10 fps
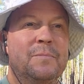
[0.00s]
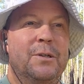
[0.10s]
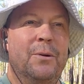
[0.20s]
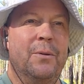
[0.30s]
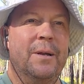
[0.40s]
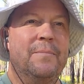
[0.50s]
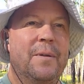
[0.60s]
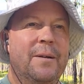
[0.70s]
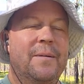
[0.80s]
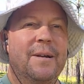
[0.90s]

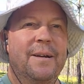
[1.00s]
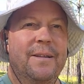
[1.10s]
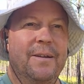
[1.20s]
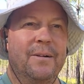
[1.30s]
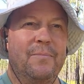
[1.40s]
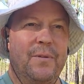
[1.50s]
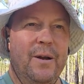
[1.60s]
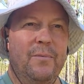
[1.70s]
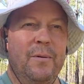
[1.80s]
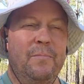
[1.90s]
They've
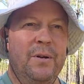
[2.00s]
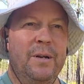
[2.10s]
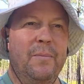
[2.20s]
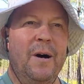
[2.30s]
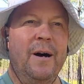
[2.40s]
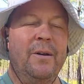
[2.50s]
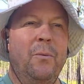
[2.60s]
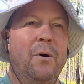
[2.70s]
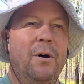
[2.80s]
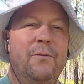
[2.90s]
been pinned behind the
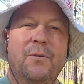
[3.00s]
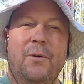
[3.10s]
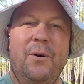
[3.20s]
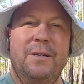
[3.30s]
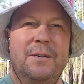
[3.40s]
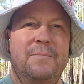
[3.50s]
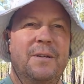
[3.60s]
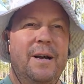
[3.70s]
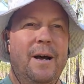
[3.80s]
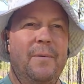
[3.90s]
wall for quite some
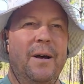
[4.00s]
time.